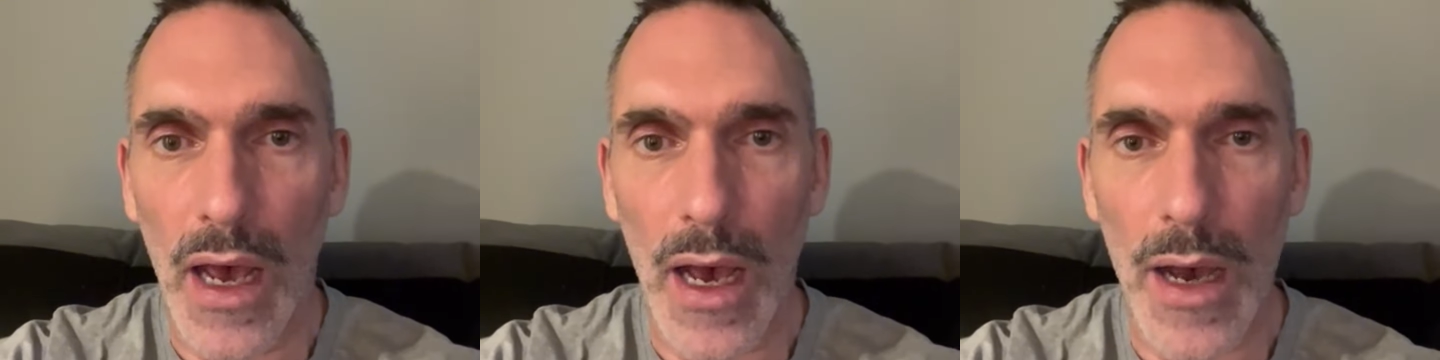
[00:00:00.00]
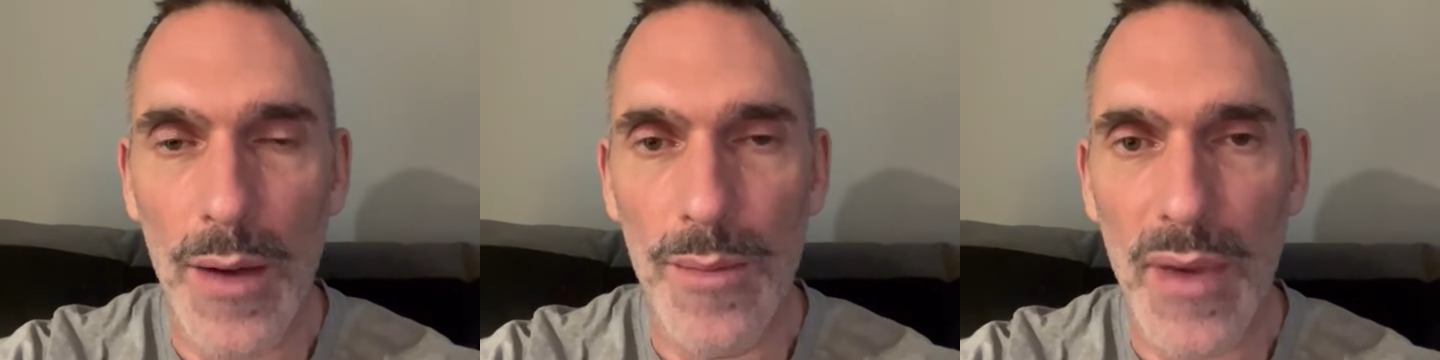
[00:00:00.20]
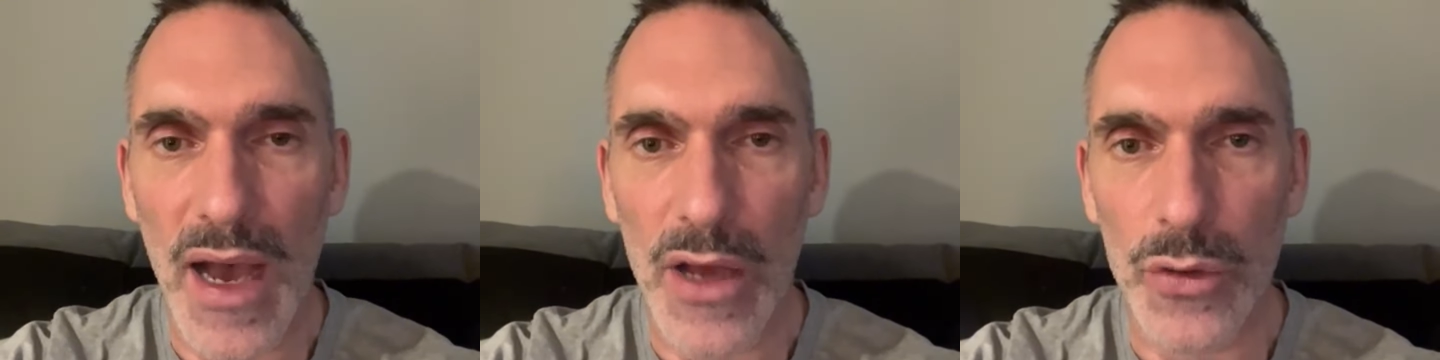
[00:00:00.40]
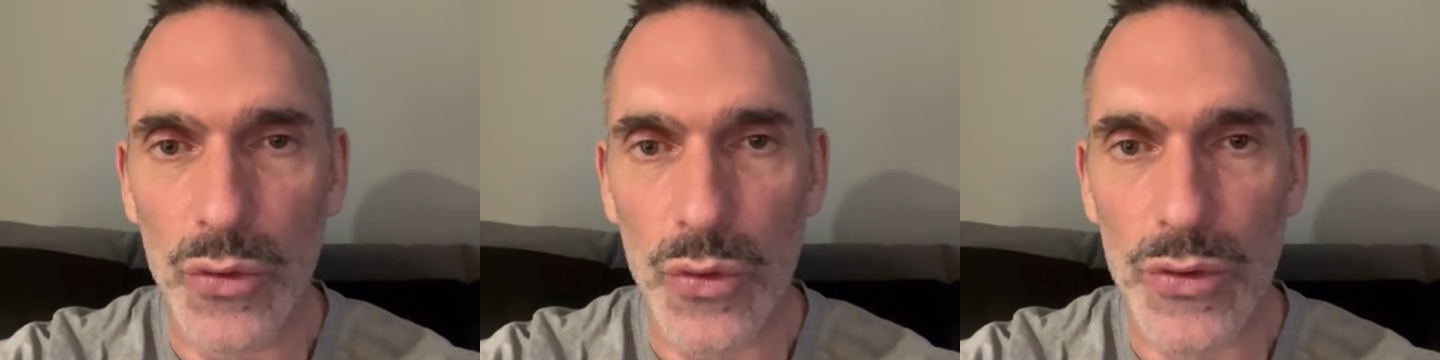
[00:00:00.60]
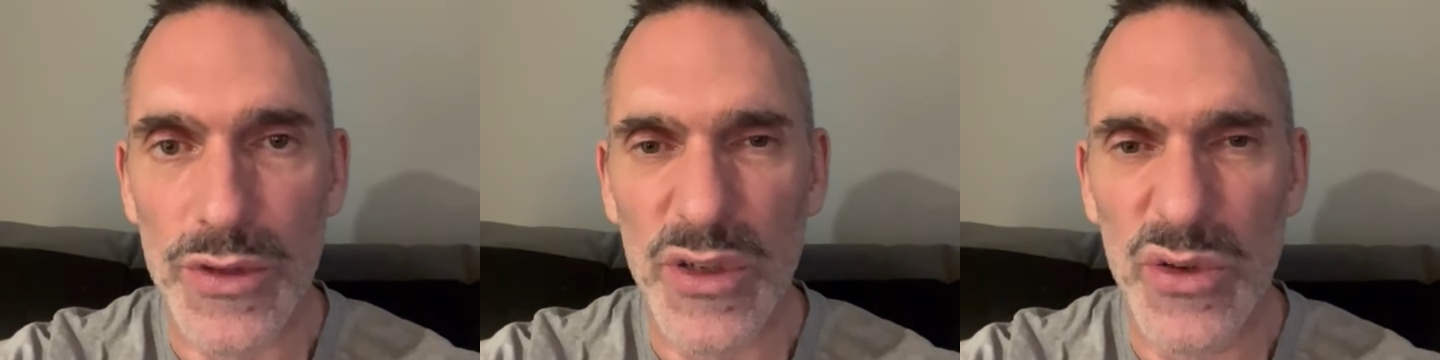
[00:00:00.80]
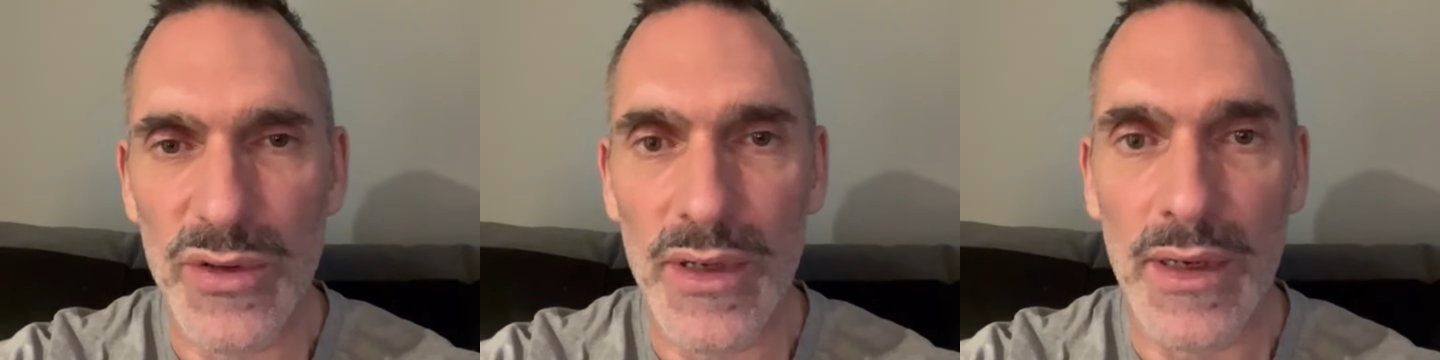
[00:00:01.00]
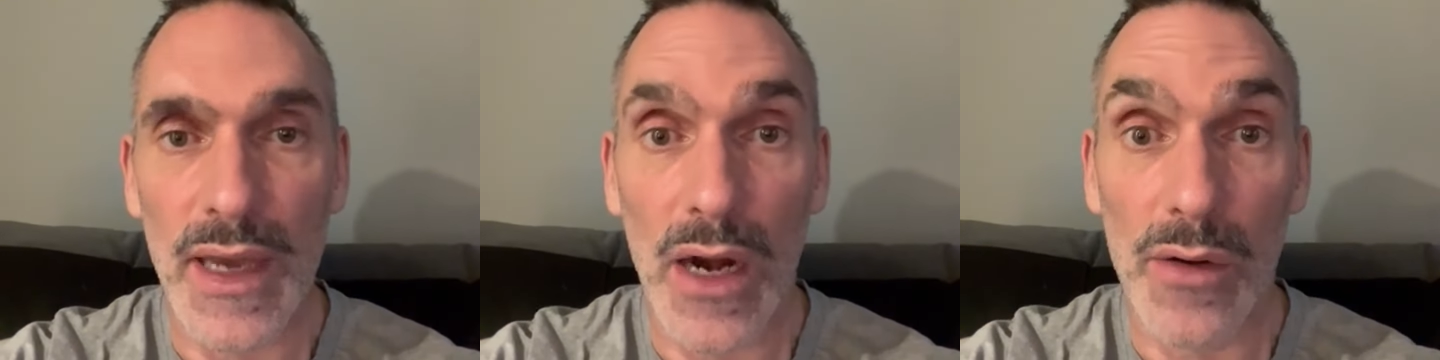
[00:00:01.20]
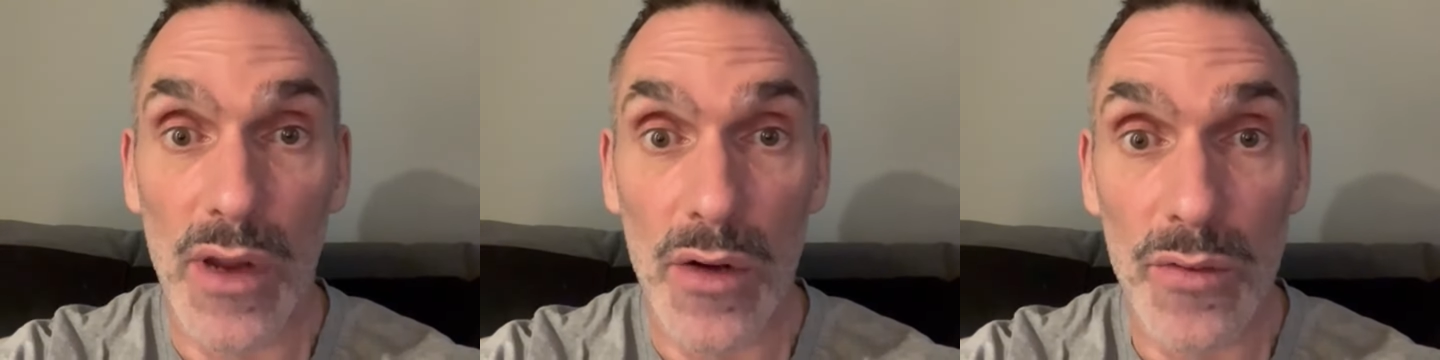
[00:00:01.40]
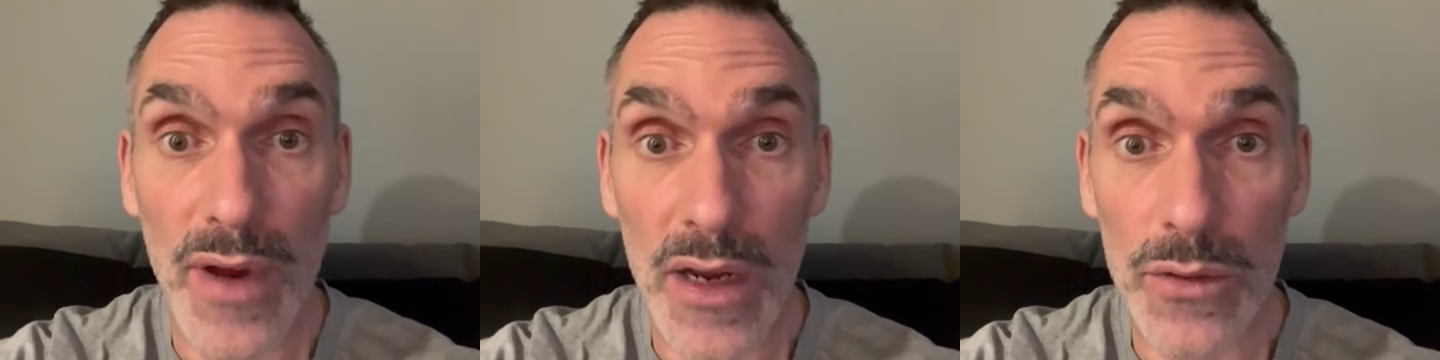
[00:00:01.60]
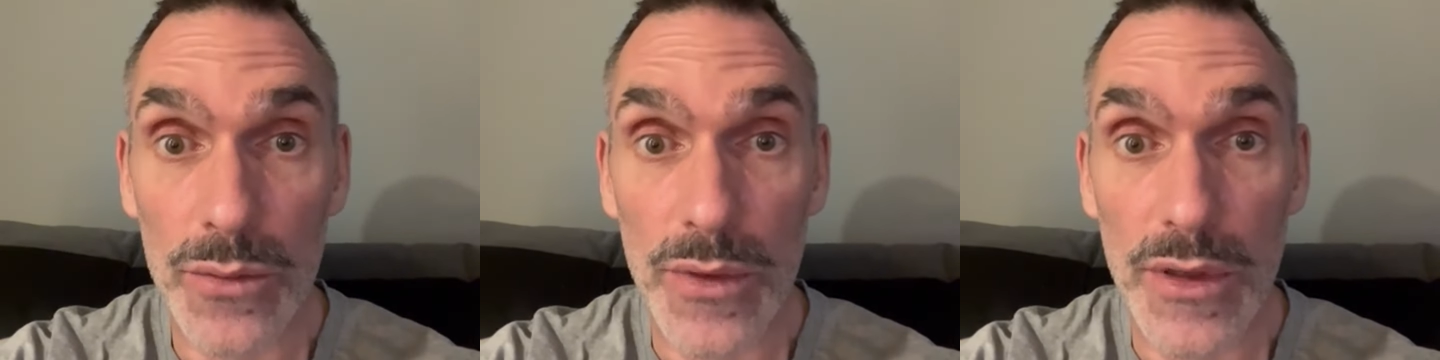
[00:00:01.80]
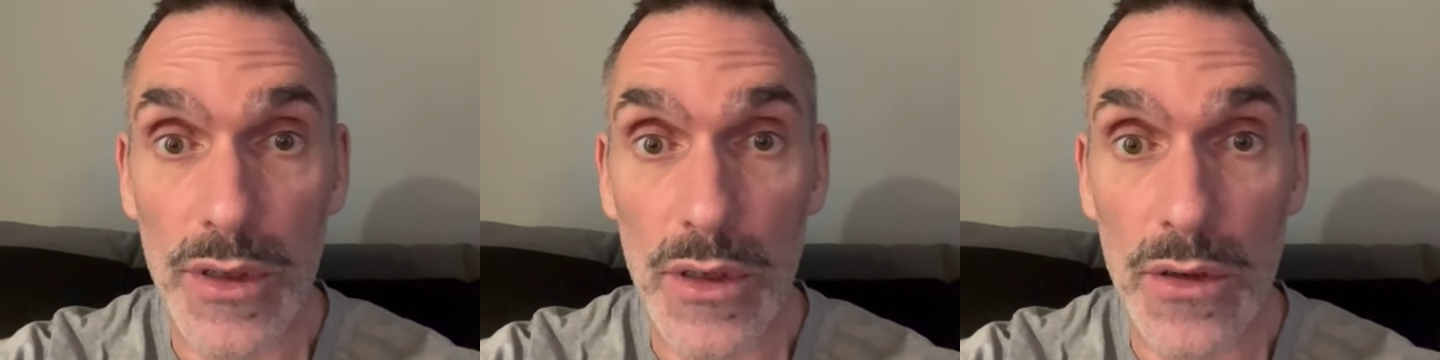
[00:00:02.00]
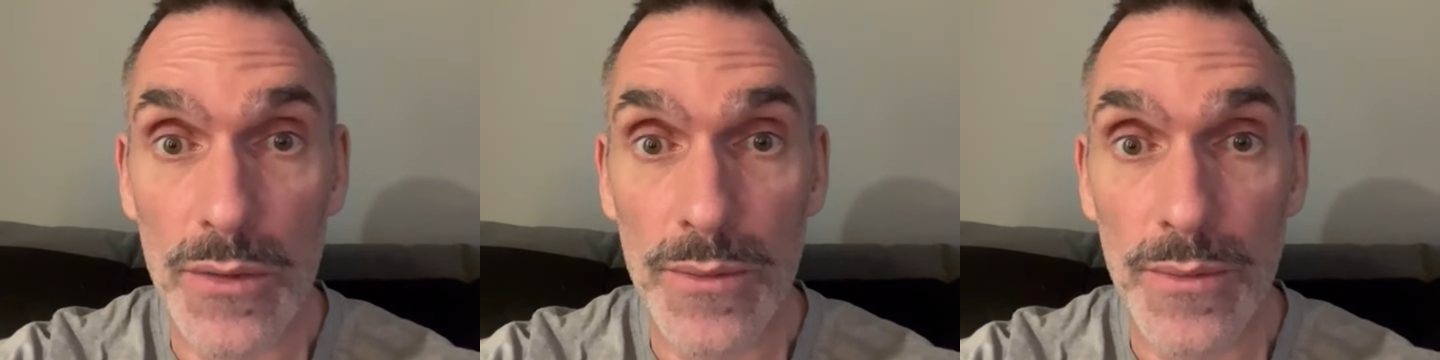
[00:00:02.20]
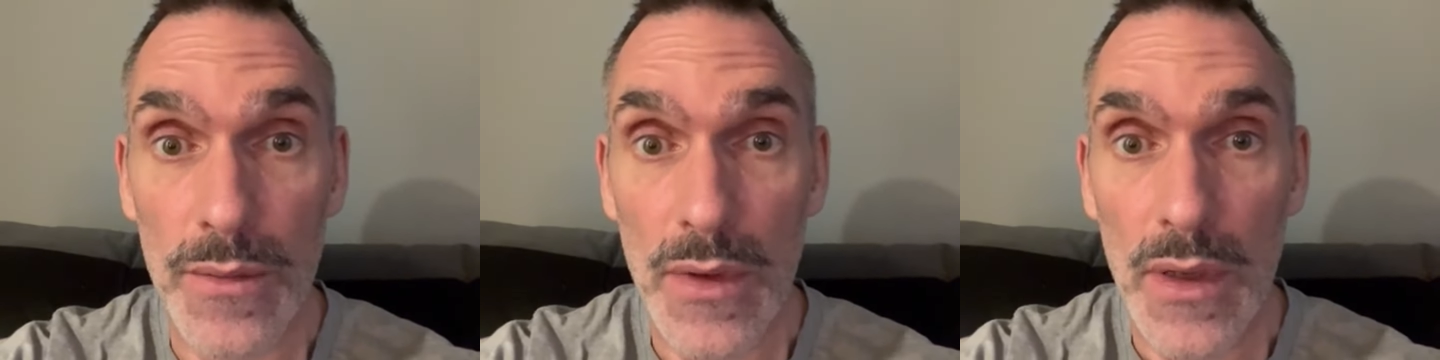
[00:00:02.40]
And also you can carry it around with you.